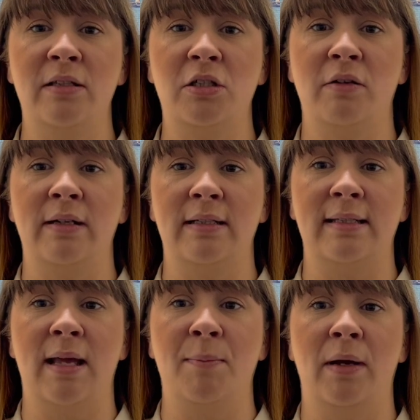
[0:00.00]
during
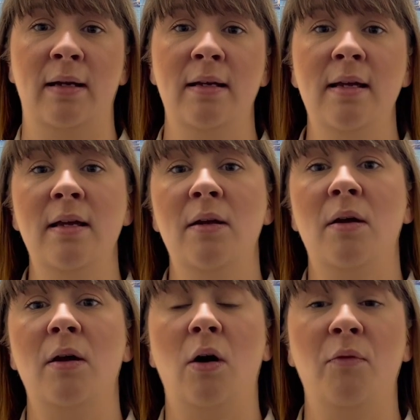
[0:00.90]
December,
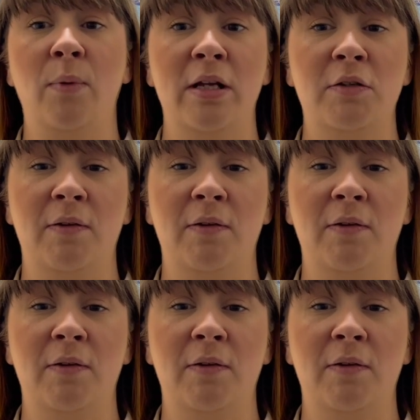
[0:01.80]
of which